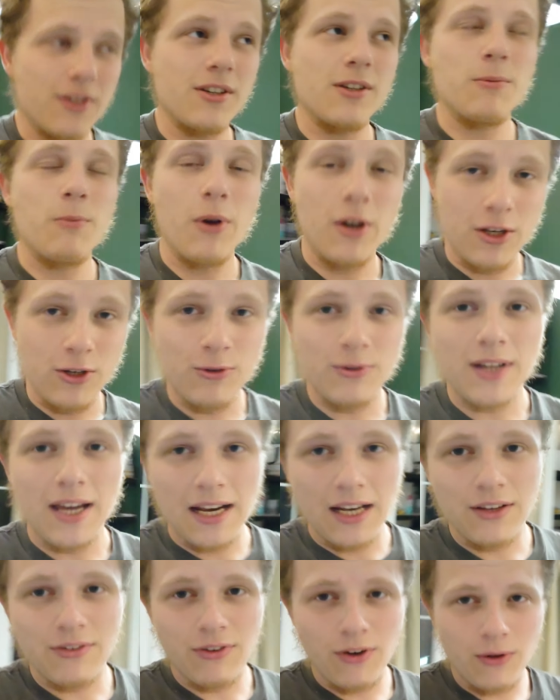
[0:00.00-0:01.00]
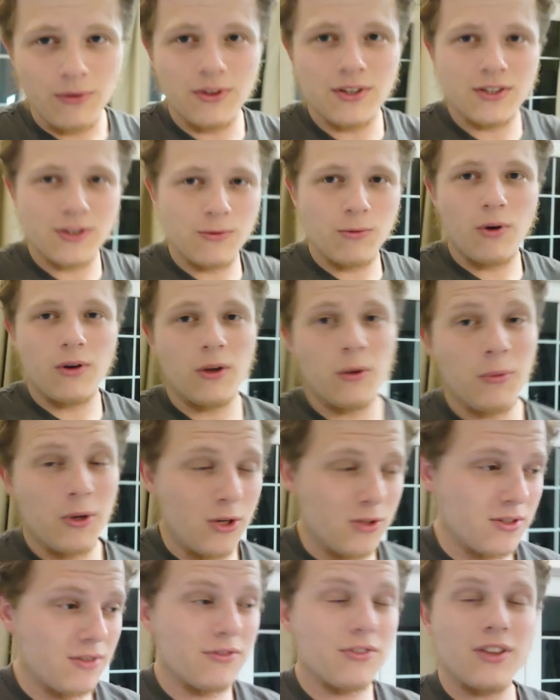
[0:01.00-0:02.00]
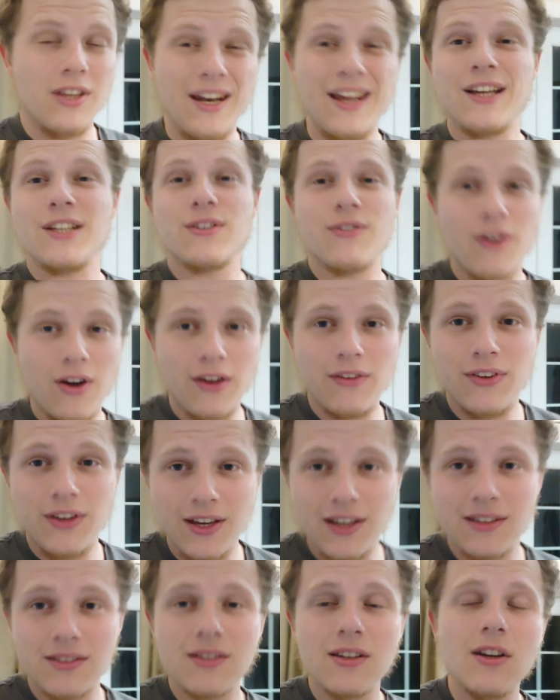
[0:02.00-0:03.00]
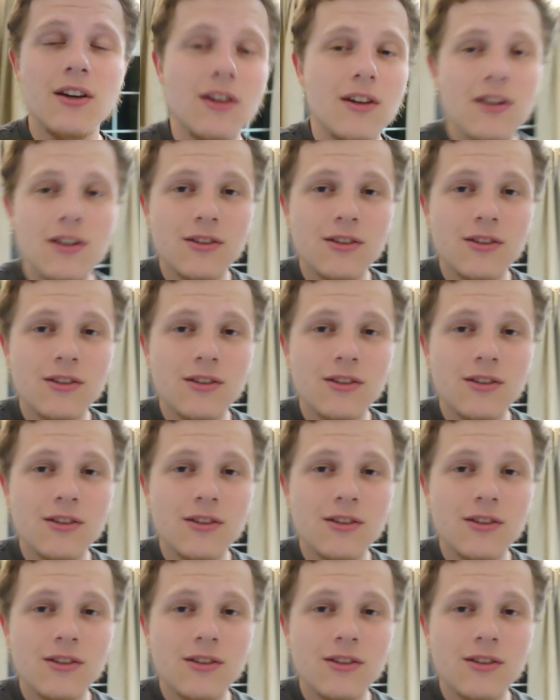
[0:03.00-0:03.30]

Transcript: This is my new daily phone. This is what I'm going to be using for the next 5 years.